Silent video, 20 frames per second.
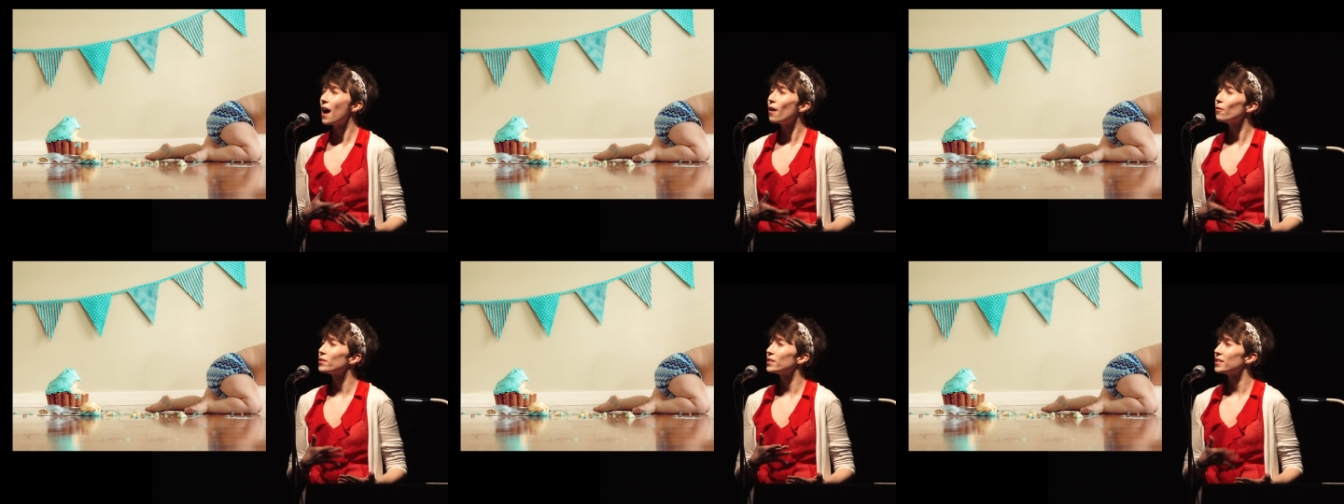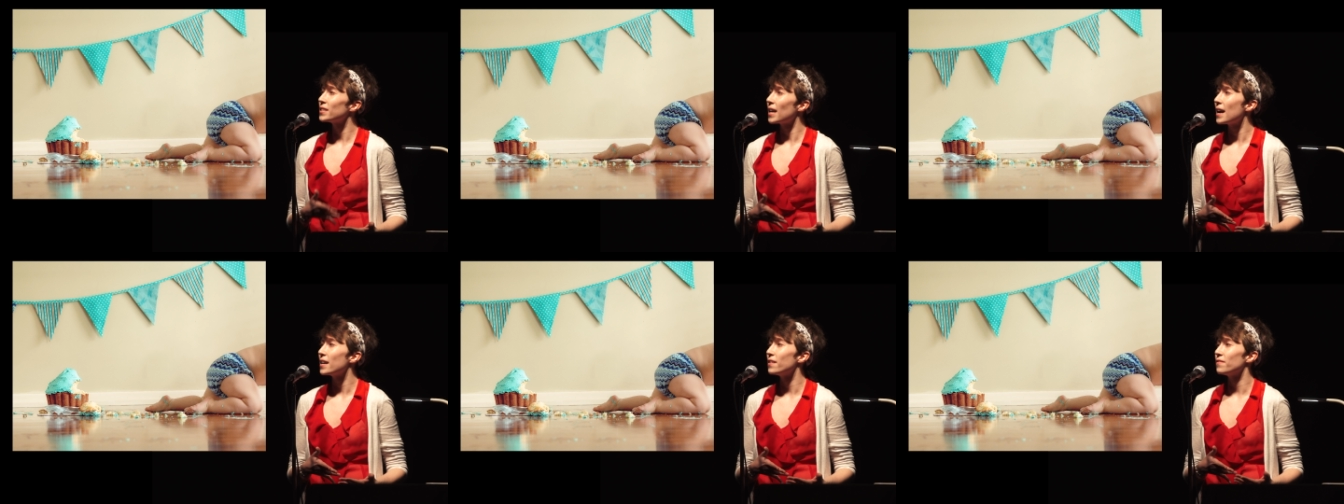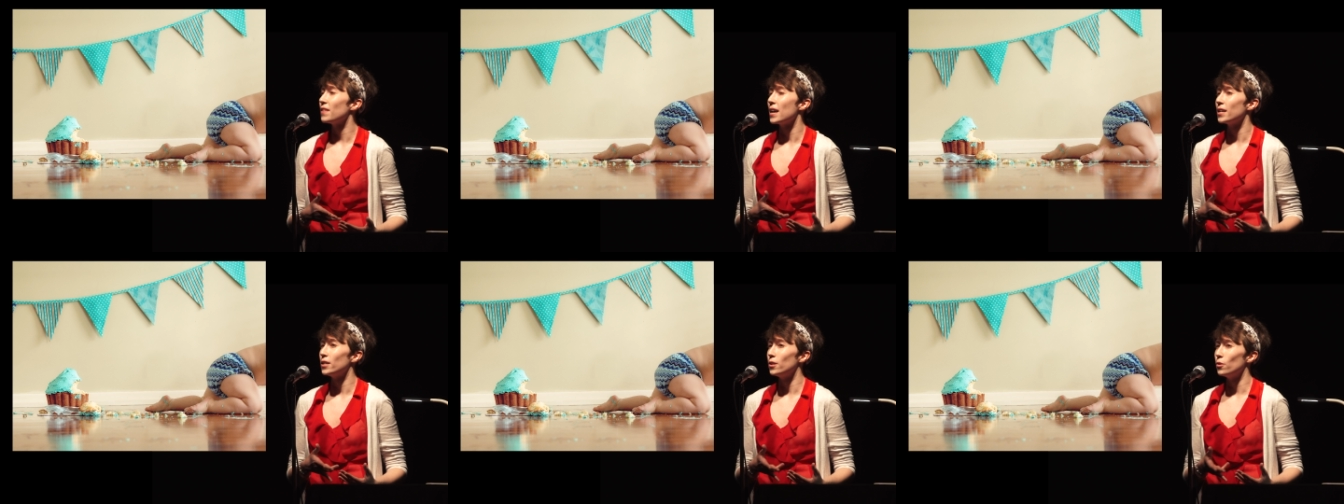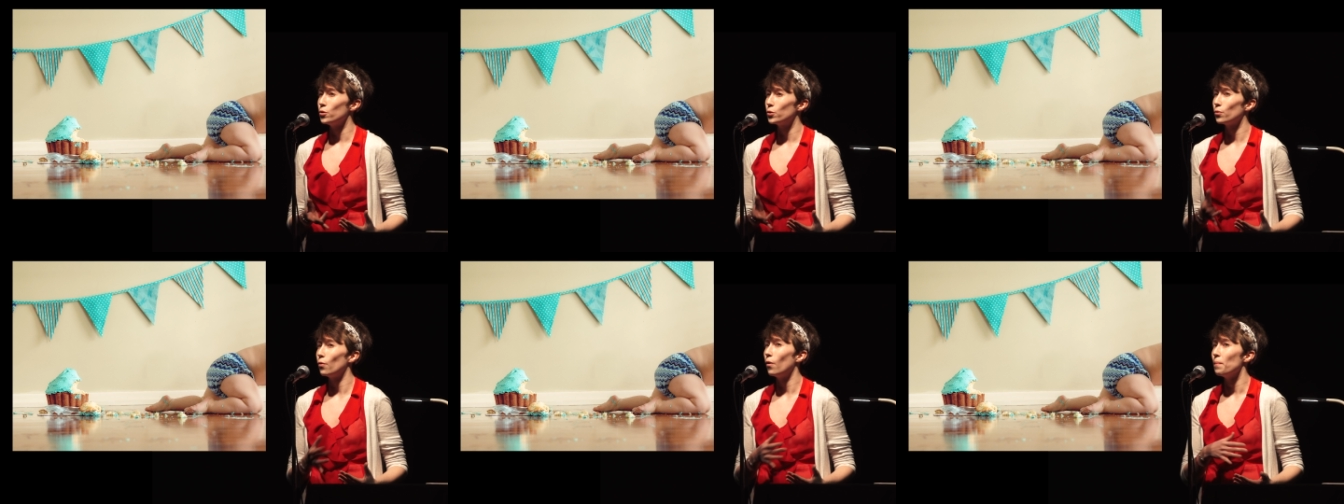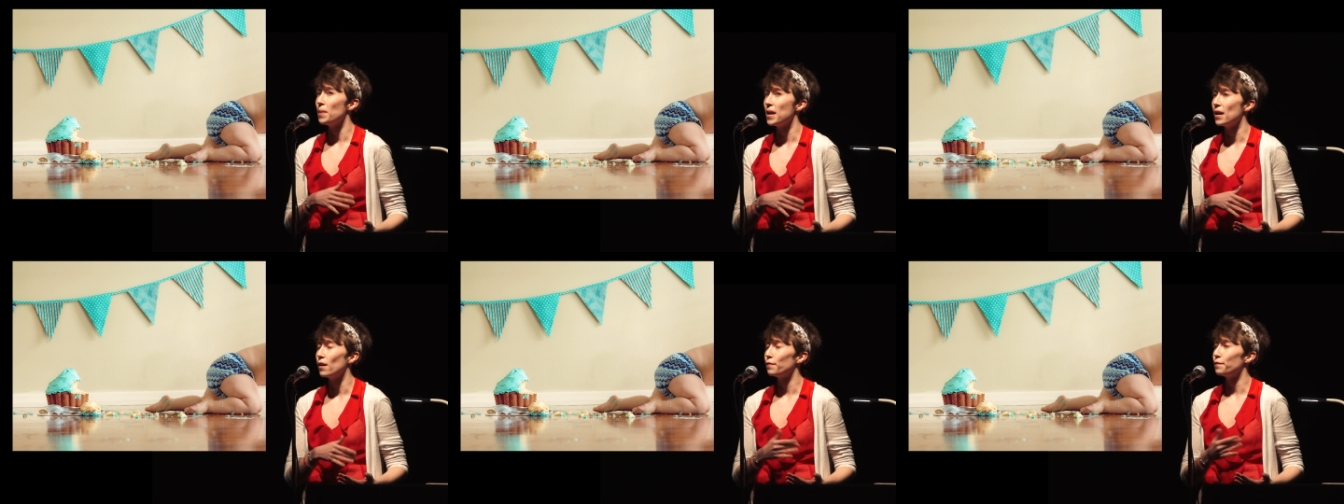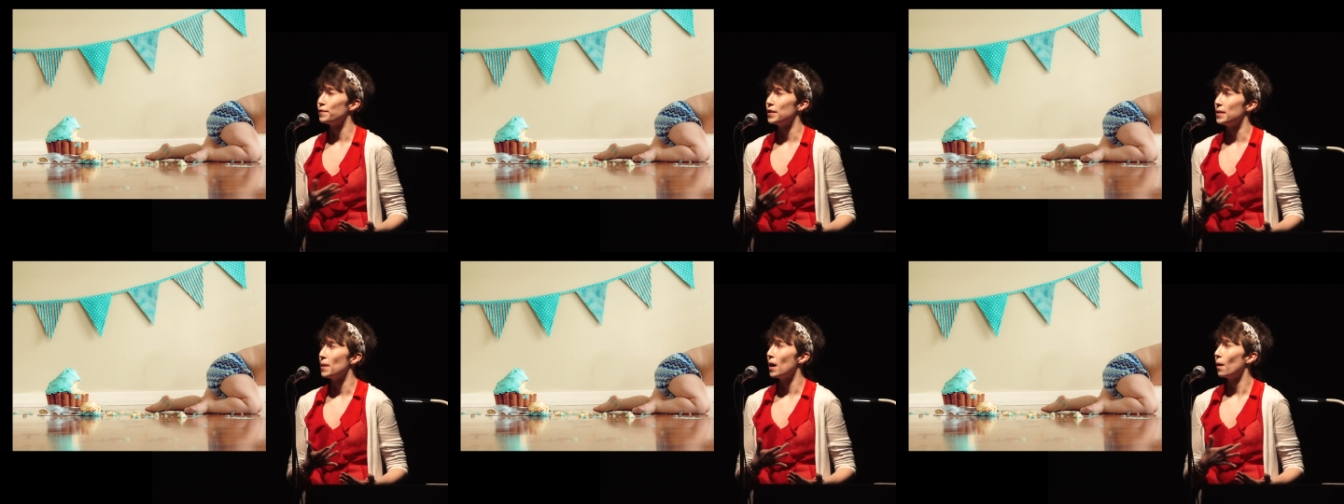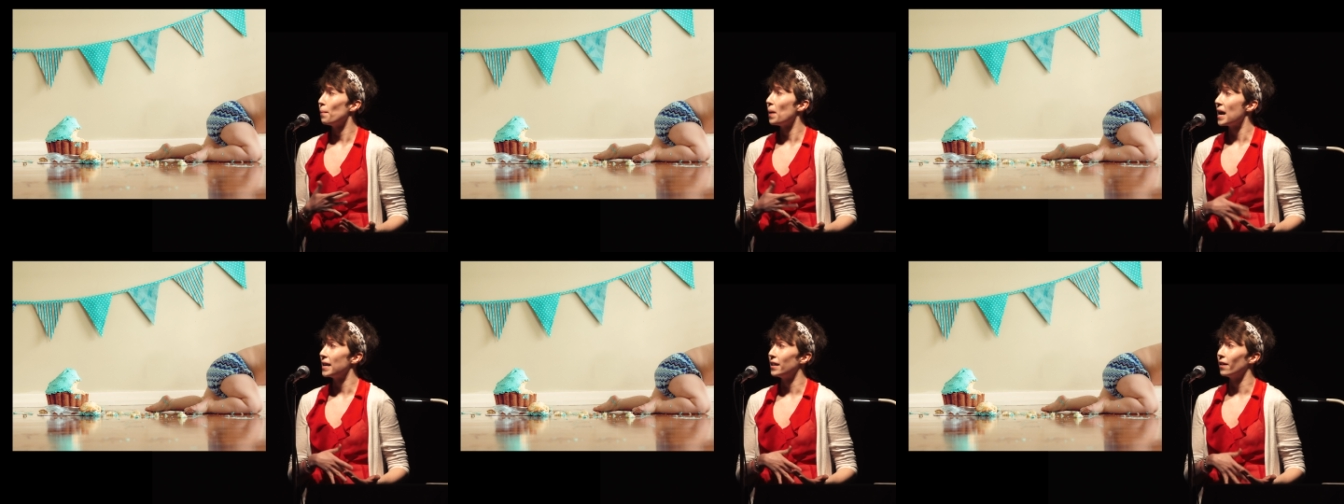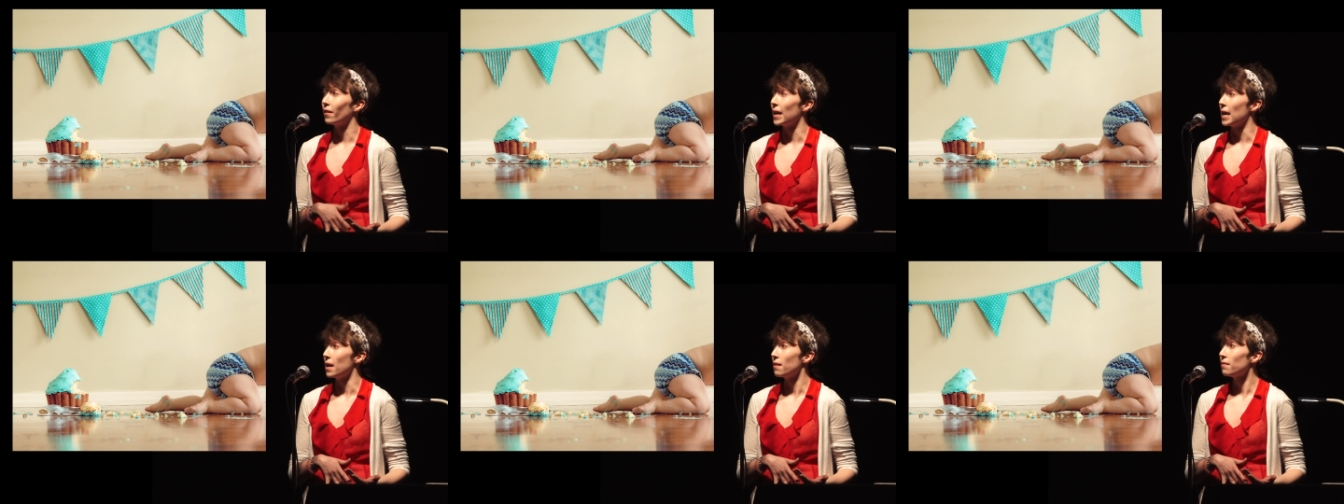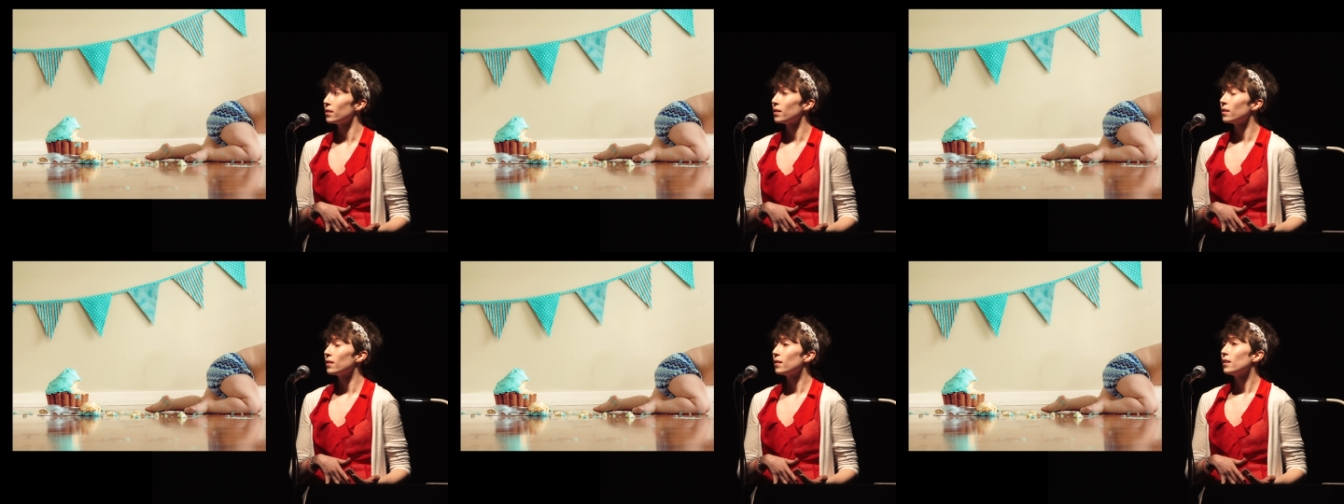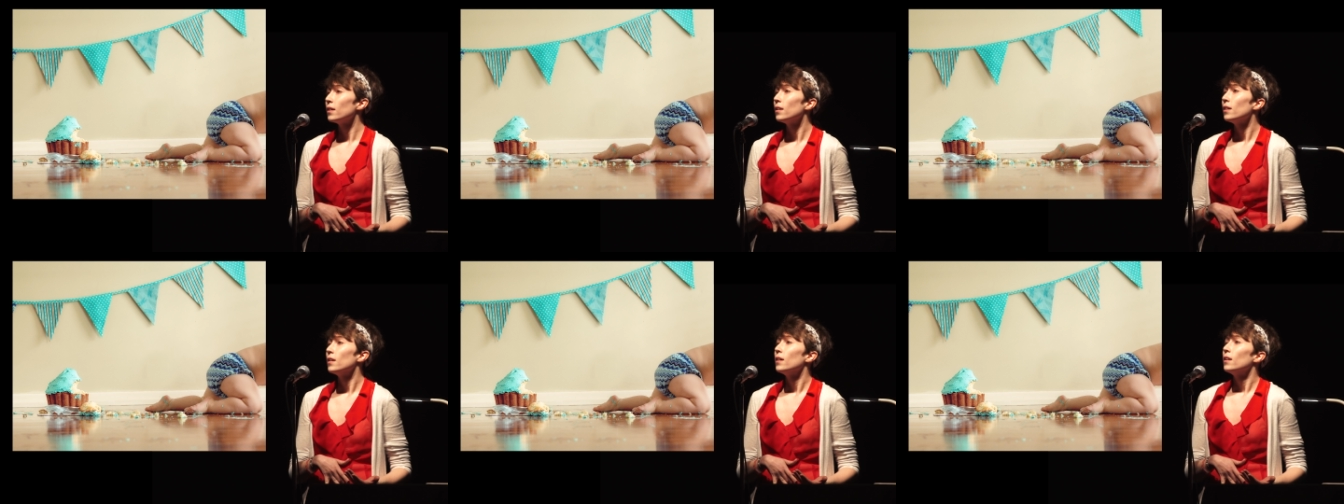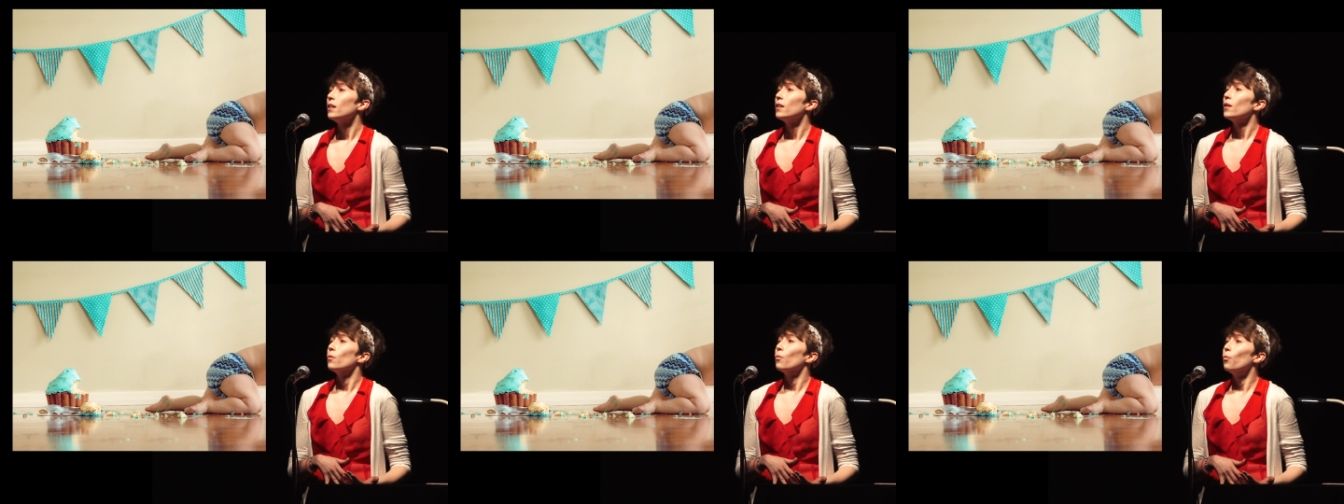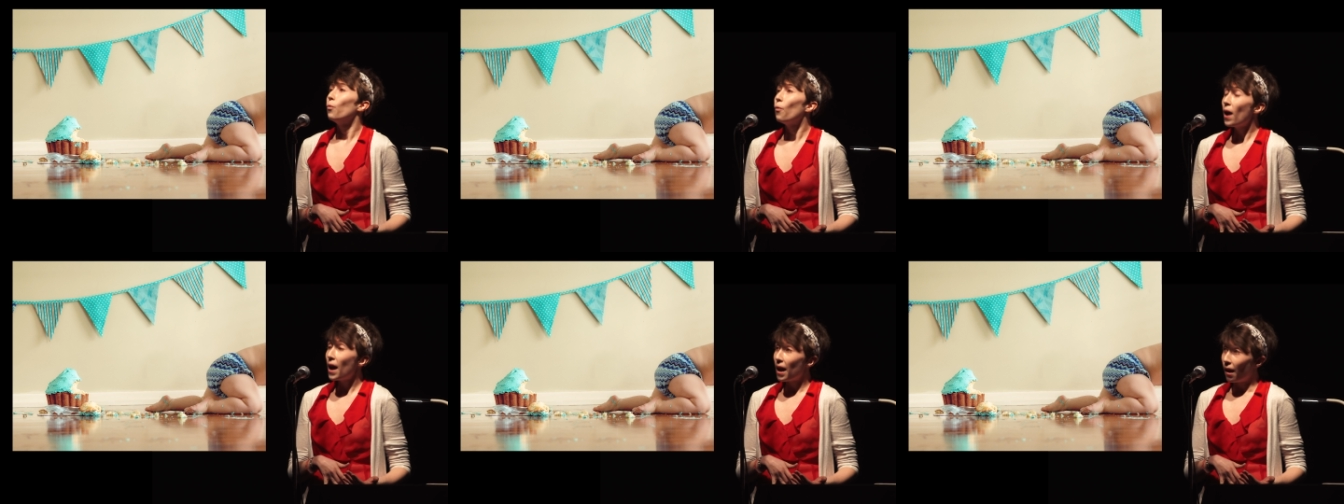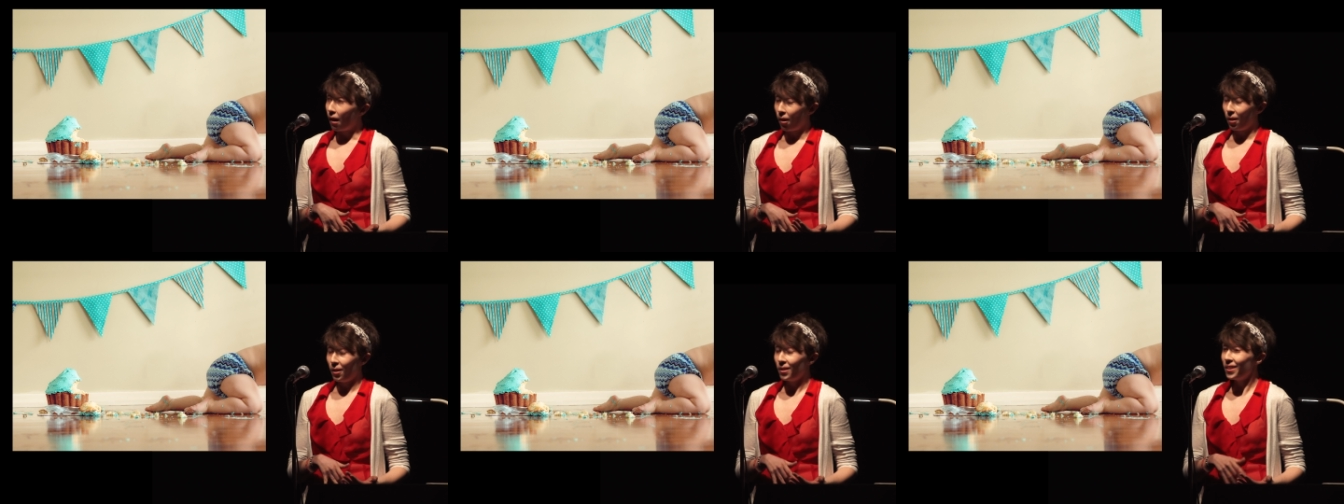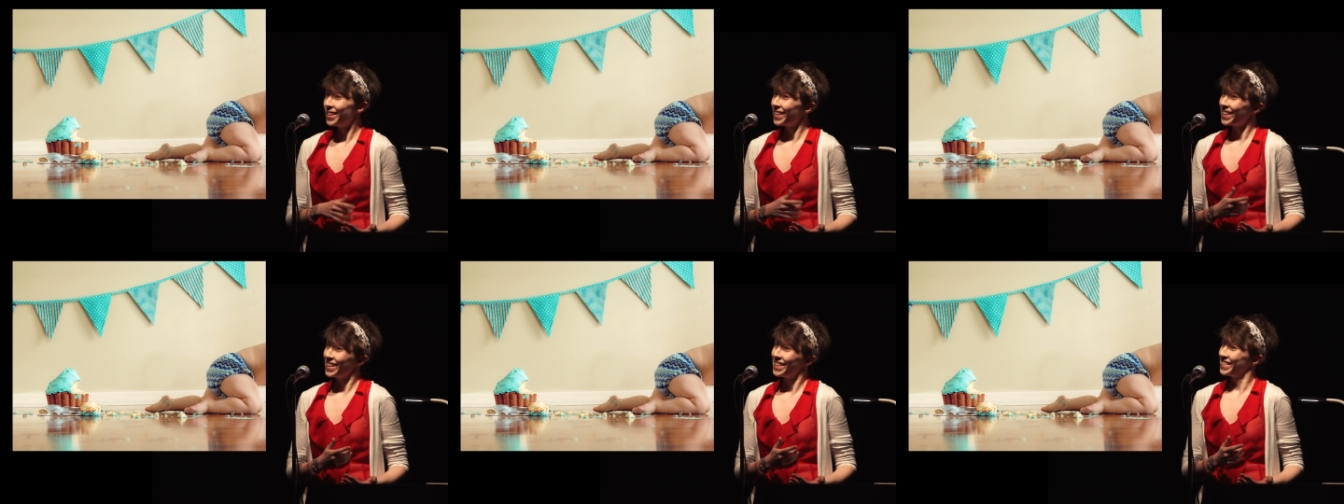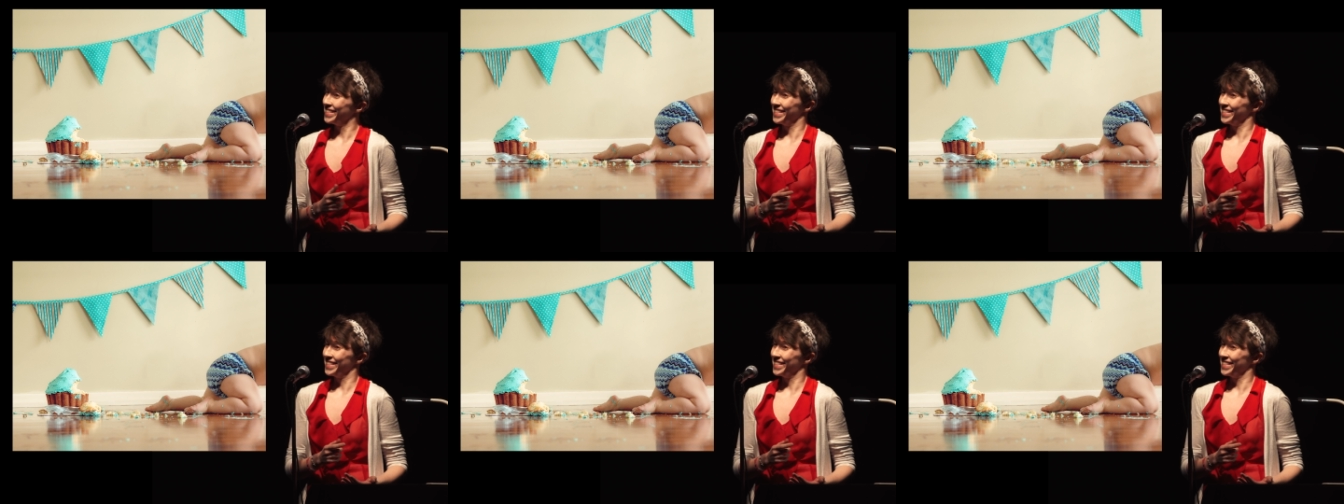outside of that usual male-female binary? Well,